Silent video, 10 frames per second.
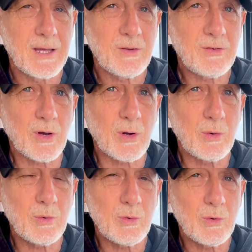
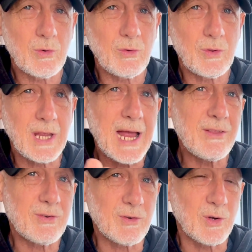So the
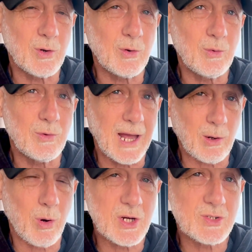answer to that
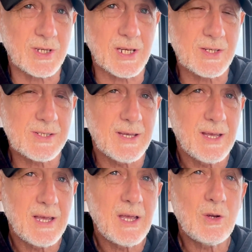question is,
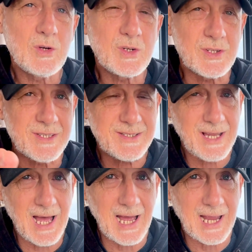you should
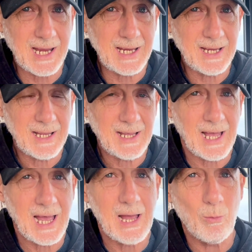stay
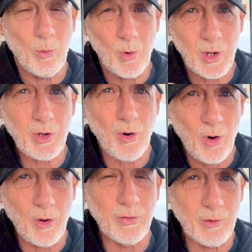and work
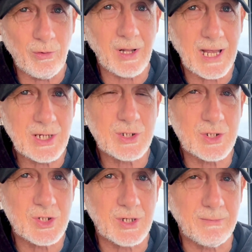on the
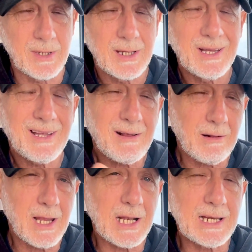relationship.
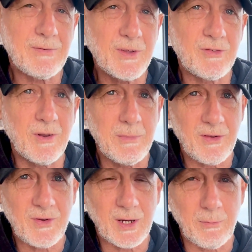Clearly, if there's
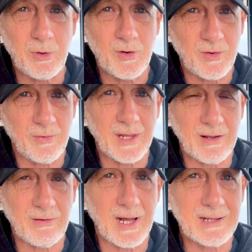domestic abuse or
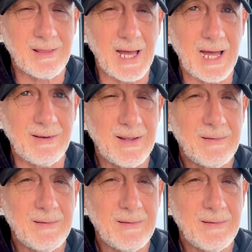things like that,